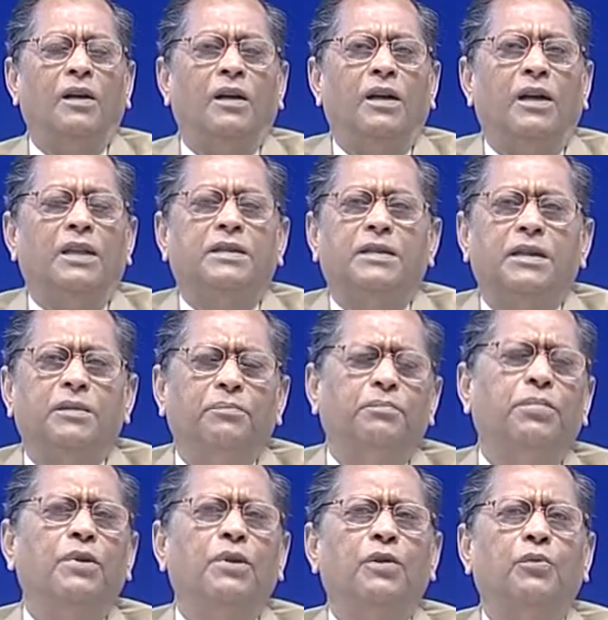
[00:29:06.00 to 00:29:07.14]
A
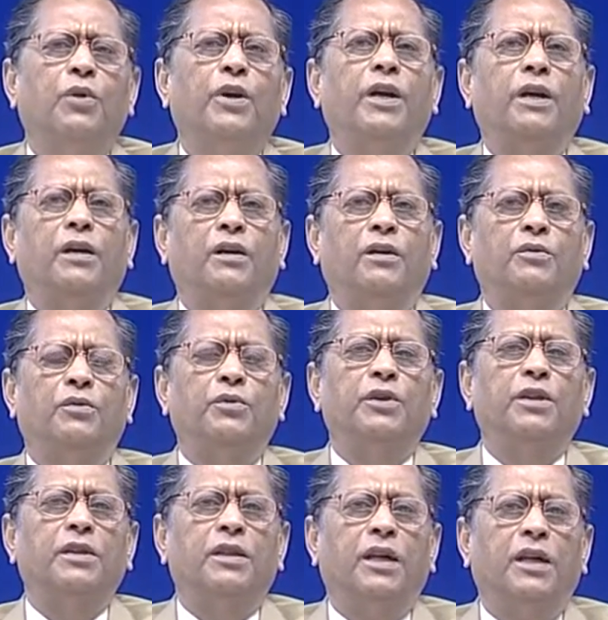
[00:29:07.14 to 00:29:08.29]
simple way of
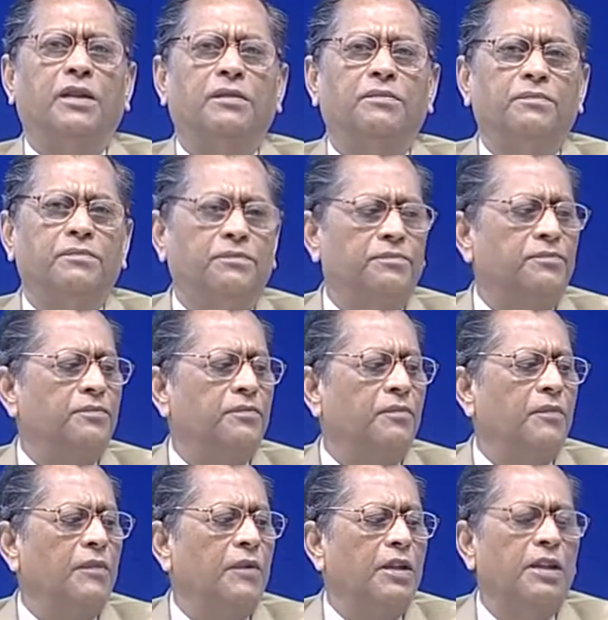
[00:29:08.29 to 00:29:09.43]
doing that
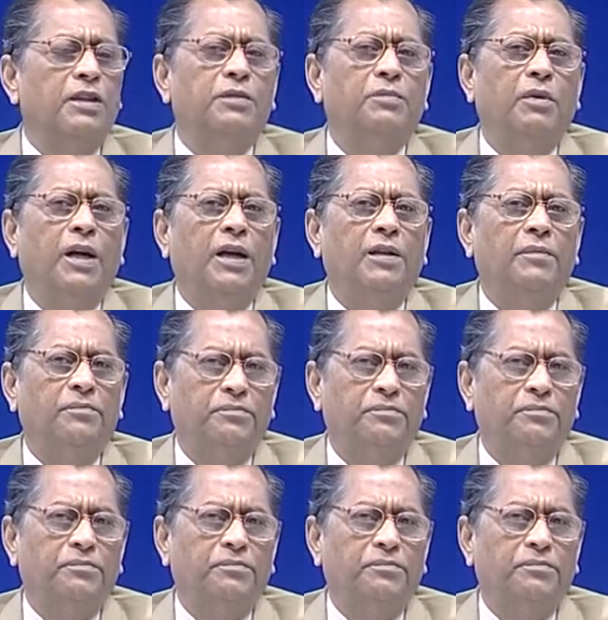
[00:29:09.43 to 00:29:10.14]
is by